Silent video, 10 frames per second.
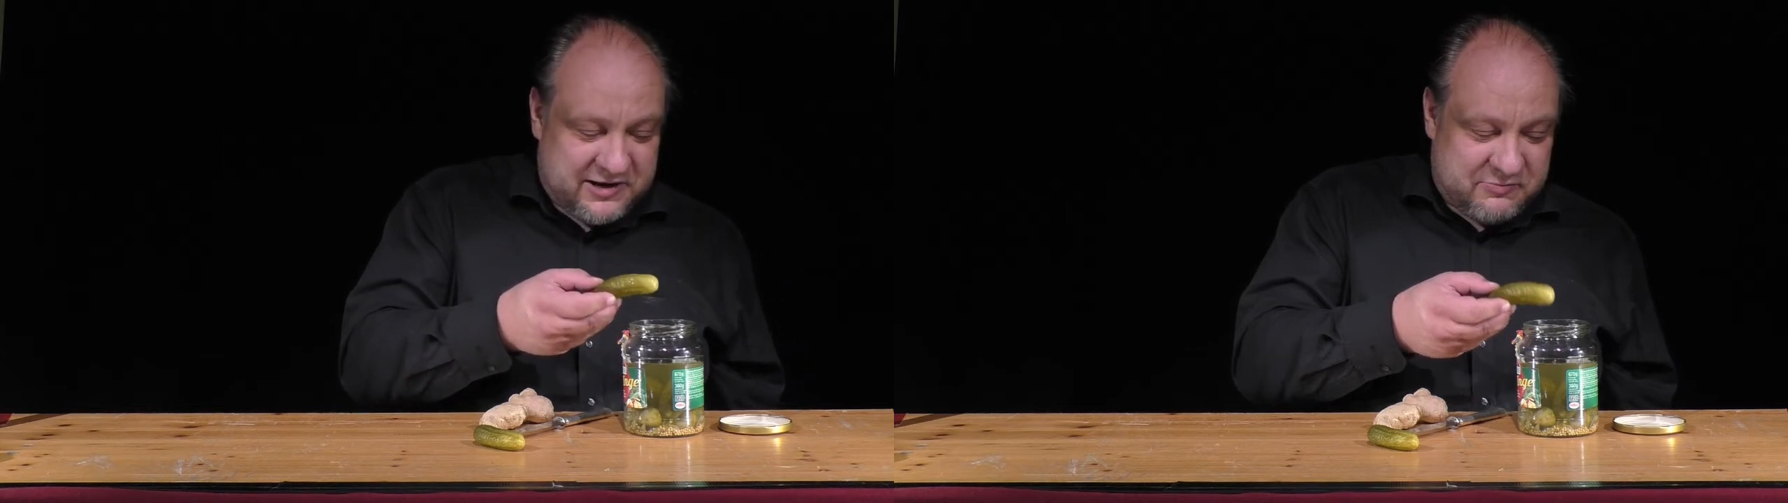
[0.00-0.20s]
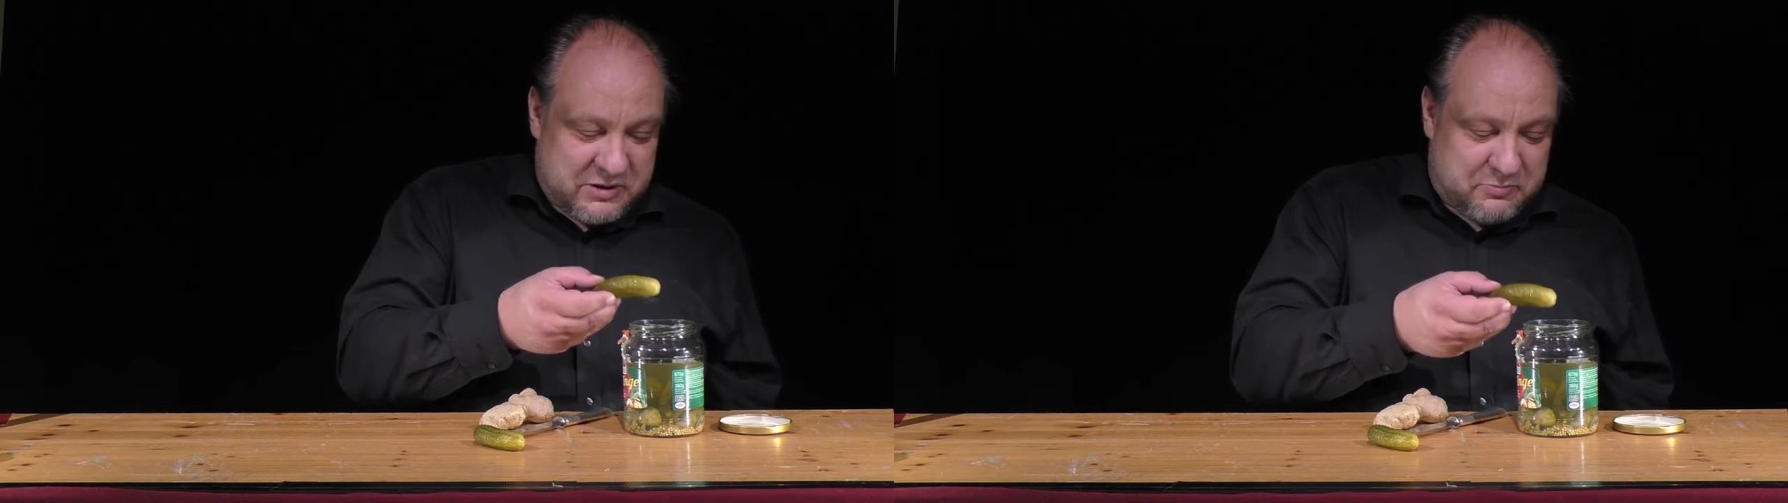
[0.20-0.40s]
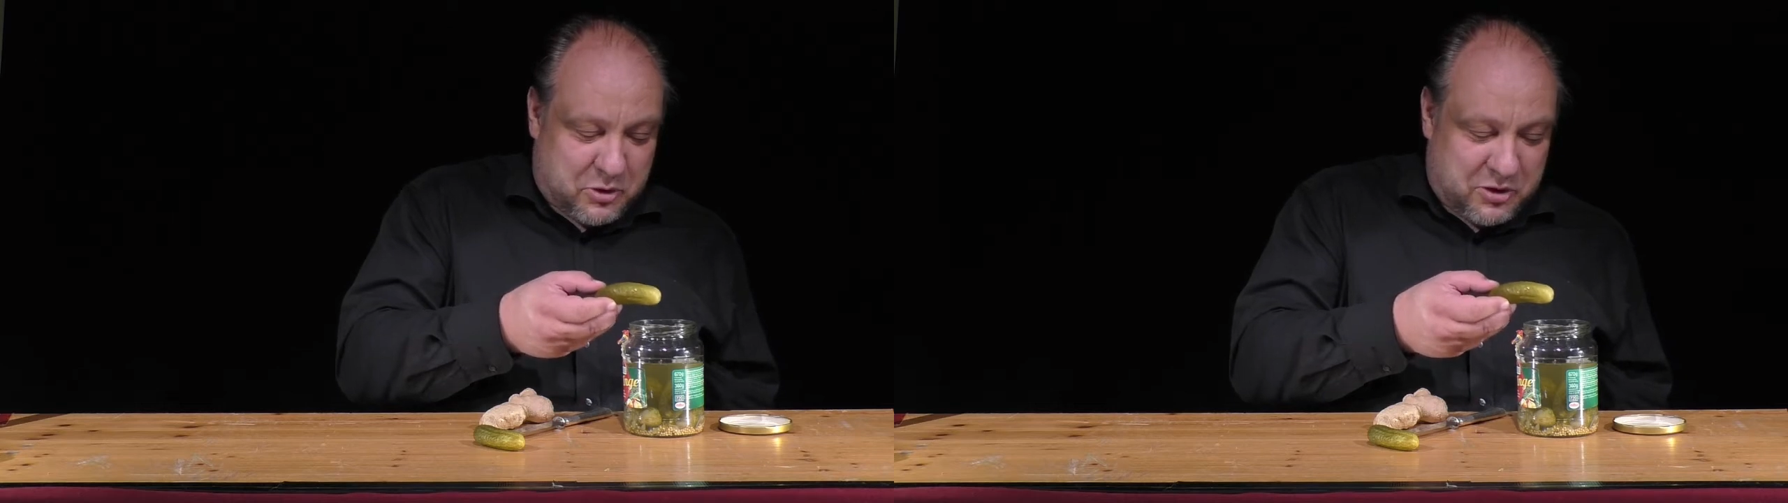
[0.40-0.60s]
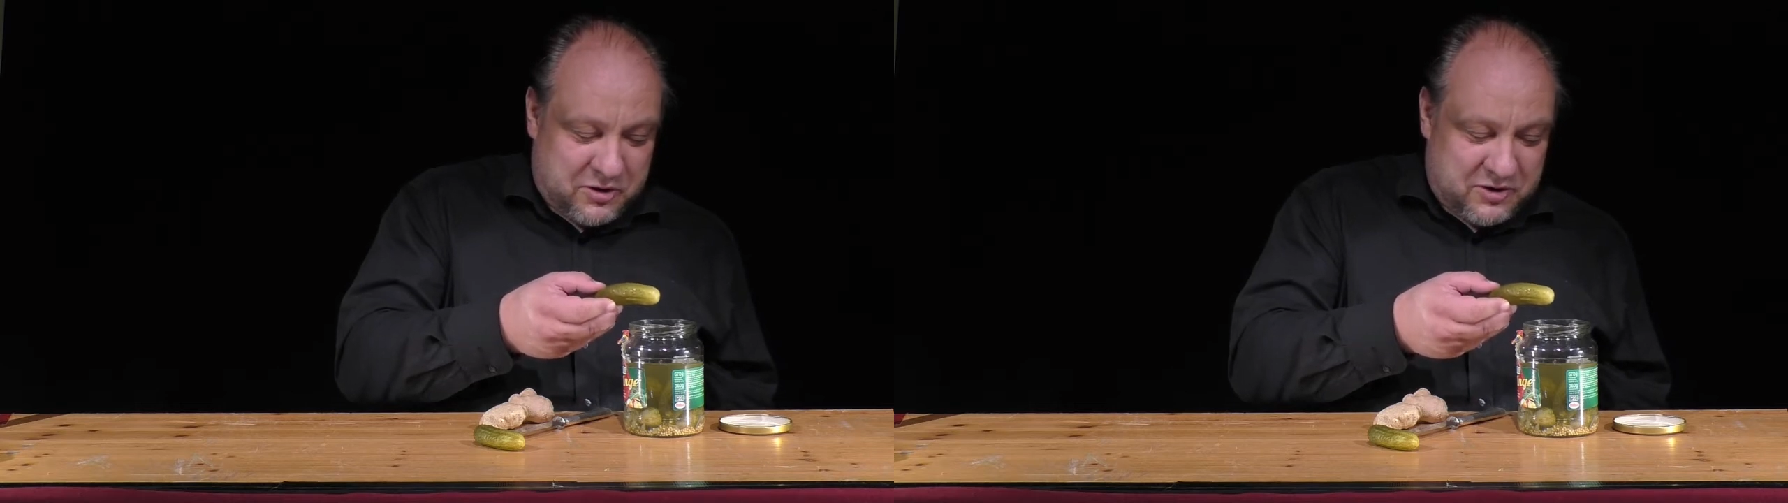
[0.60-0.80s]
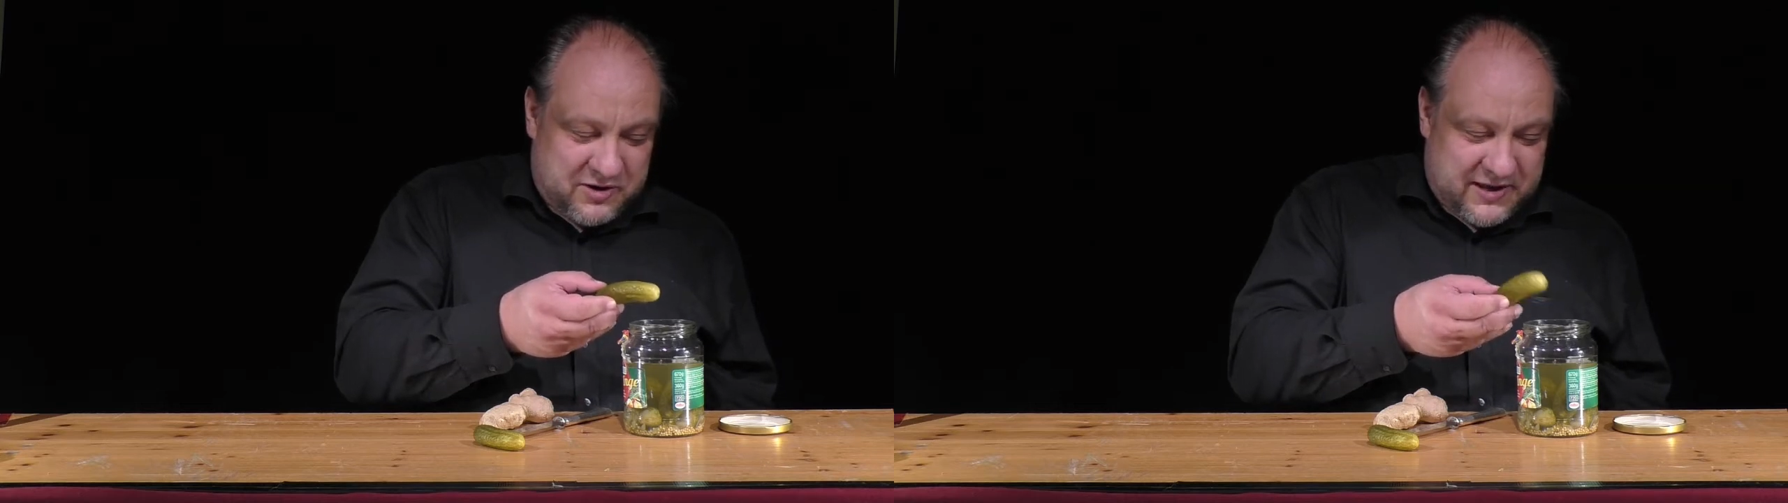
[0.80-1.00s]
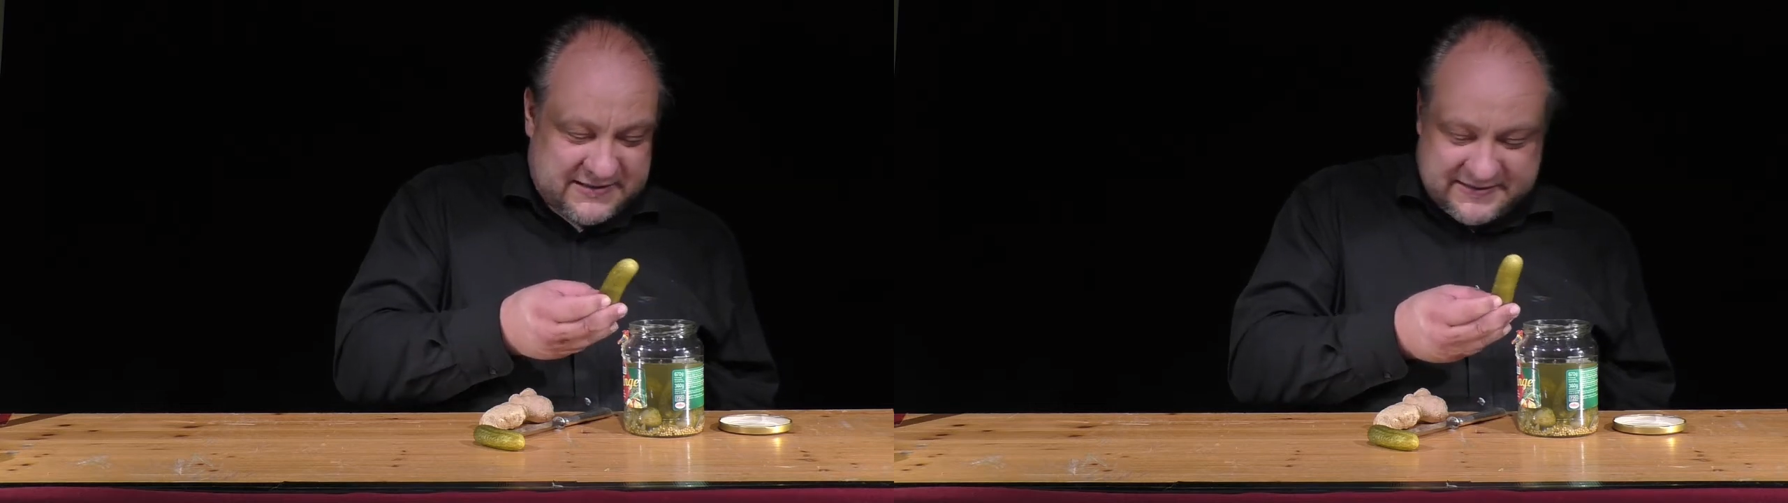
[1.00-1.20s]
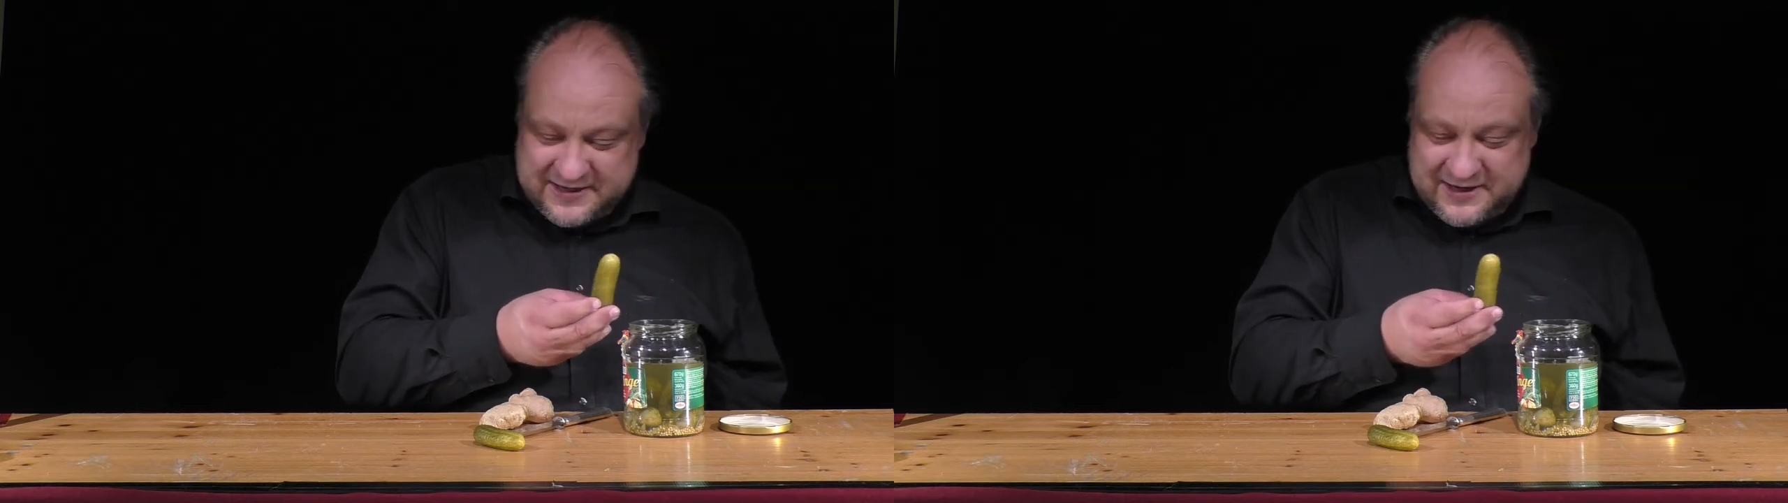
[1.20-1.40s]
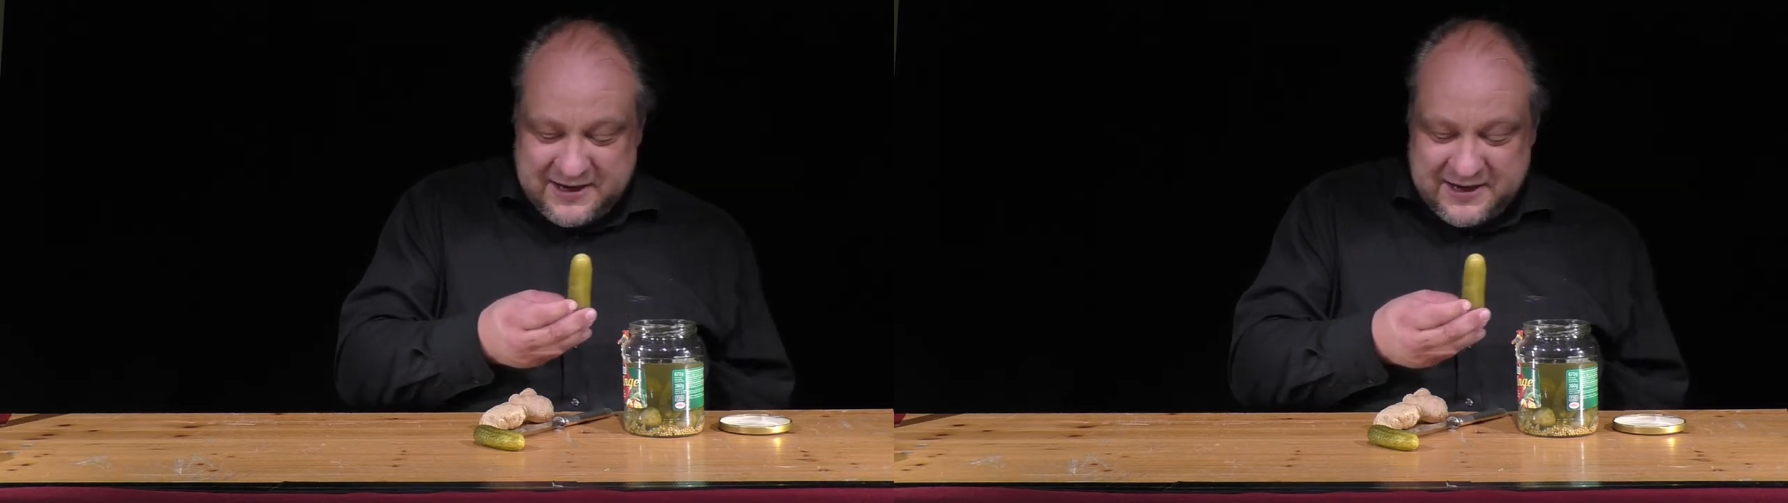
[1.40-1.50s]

a little bit more. Yes,